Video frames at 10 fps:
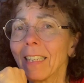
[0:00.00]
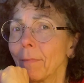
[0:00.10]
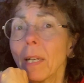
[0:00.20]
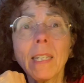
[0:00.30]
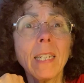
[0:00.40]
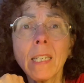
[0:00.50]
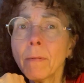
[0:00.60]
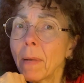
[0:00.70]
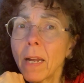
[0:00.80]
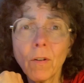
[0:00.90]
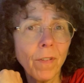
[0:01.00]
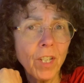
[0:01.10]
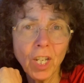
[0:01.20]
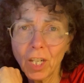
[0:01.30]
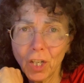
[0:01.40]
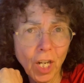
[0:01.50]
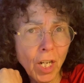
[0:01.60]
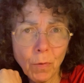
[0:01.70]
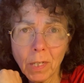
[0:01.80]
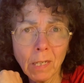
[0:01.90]
because it doesn't matter if it's a
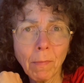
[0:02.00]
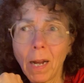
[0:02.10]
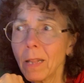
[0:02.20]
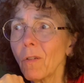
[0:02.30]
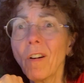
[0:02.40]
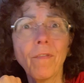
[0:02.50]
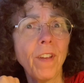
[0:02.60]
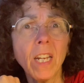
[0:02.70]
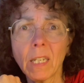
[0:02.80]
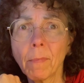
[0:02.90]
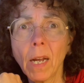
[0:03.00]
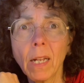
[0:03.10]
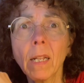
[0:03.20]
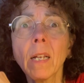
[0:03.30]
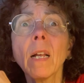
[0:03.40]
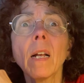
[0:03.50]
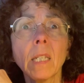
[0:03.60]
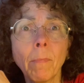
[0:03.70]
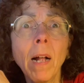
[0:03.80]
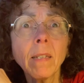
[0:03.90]
genuine smile or a fake smile. A
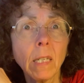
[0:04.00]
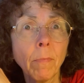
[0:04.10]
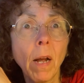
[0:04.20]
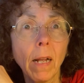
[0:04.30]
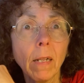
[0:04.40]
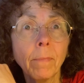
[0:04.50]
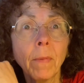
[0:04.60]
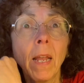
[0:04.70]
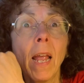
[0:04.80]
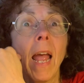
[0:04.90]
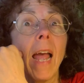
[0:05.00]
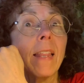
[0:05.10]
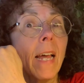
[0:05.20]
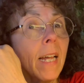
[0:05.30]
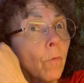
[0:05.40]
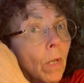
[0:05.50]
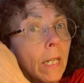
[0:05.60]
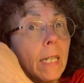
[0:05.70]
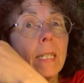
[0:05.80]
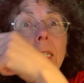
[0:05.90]
smile is a smile, and that
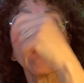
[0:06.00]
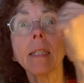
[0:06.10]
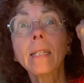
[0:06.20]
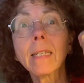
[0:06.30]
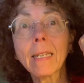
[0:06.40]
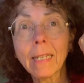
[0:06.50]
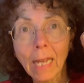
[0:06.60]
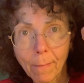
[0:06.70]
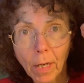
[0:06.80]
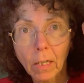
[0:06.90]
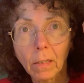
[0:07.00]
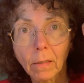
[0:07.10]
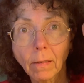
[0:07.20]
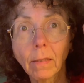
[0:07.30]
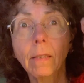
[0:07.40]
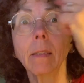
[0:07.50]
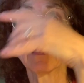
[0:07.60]
releases chemicals.